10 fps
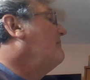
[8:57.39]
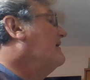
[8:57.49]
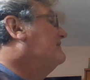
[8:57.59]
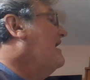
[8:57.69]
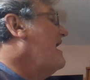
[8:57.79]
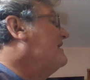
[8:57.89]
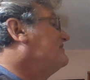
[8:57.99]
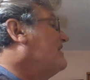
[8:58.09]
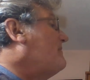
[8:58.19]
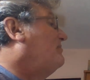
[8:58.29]
My dad
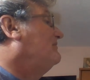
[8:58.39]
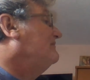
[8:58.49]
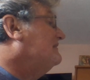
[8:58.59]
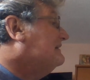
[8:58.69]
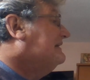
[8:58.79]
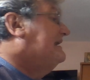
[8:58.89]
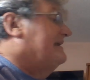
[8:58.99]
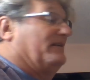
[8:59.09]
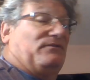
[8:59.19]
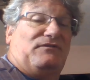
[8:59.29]
said,
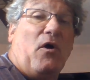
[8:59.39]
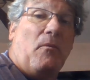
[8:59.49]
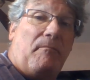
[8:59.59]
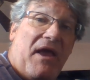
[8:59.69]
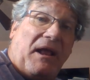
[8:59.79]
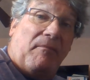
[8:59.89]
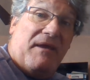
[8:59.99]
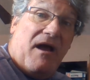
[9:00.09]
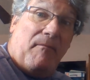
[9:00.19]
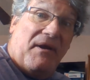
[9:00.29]
please don't pick
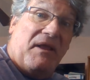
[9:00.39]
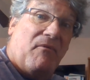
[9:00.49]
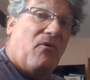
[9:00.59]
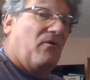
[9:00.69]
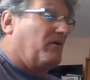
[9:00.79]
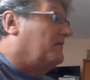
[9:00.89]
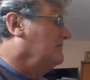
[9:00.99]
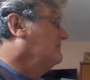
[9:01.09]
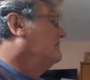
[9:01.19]
me up anymore.